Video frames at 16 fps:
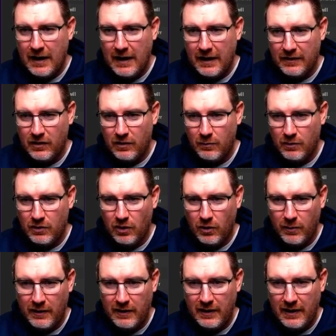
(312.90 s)
You would
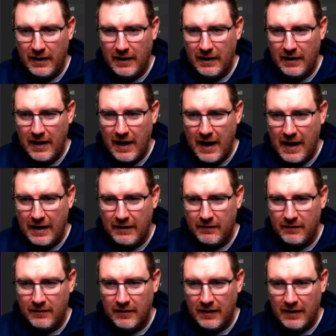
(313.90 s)
go in here
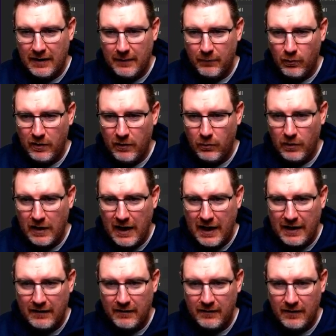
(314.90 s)
and we would
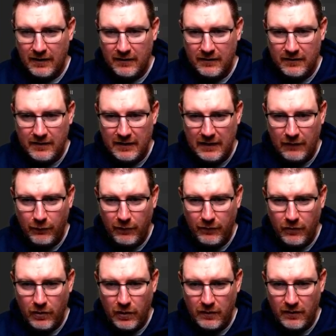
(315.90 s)
add, let's see if
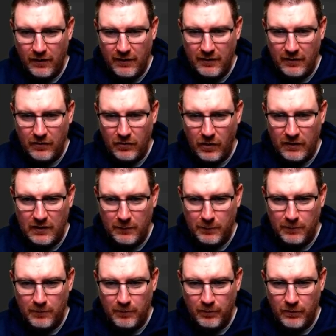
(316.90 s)
we've got, I think this guy's
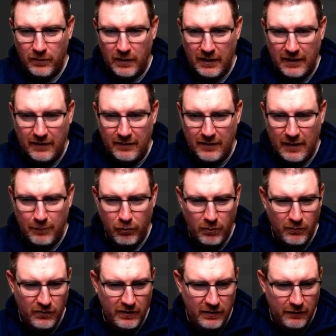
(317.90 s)
is a
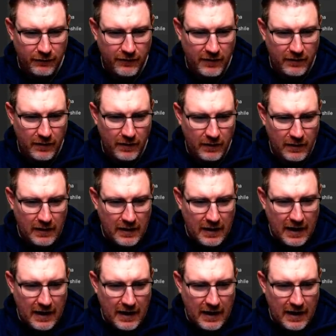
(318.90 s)
promising defender,